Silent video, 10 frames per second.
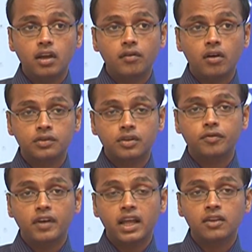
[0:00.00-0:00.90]
and Wall
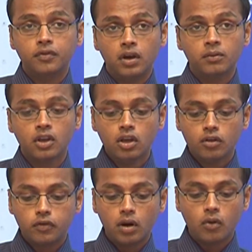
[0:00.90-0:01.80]
Street finance firms
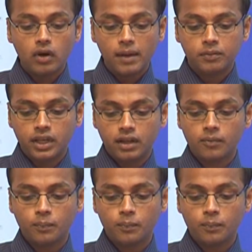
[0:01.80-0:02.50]
from collapsing.